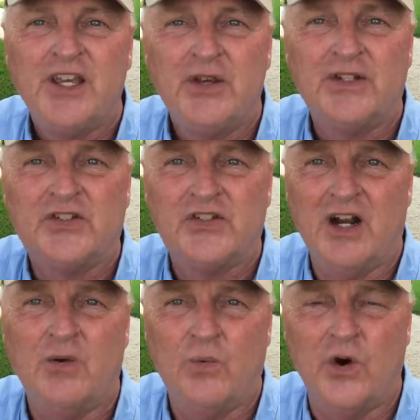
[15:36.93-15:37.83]
You can
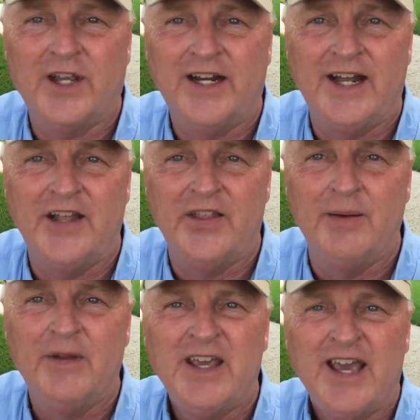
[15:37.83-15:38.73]
start working on
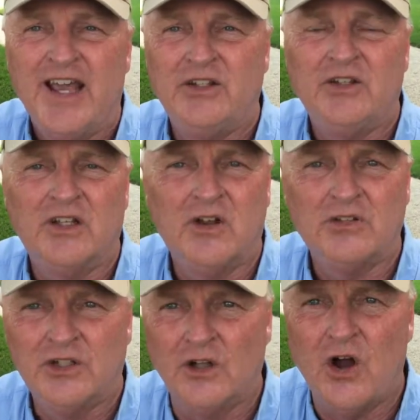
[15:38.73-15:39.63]
them and
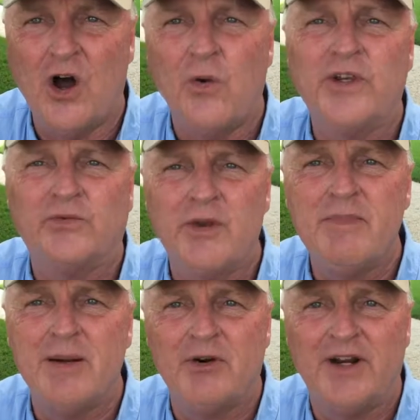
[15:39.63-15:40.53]
you'll always
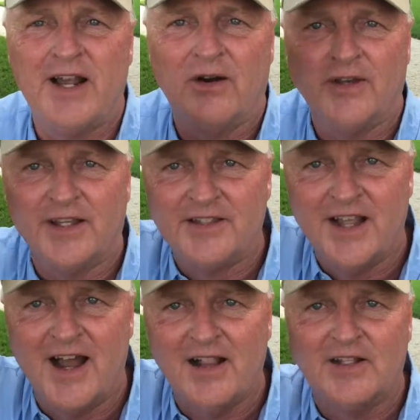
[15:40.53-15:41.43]
remember now,
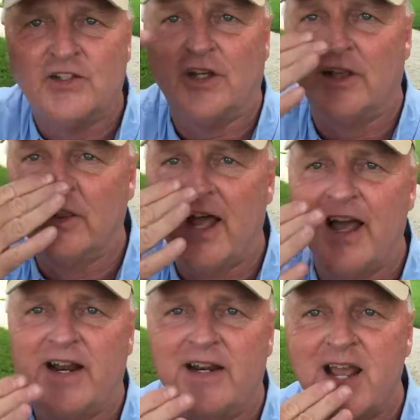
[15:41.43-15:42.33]
acknowledge,
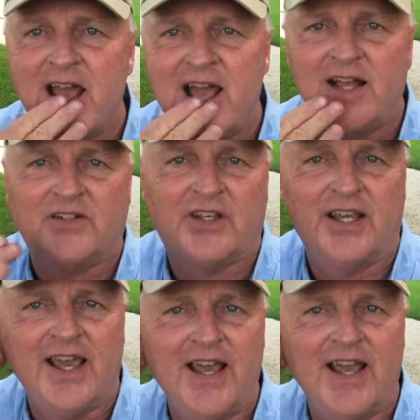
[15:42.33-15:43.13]
align, ask,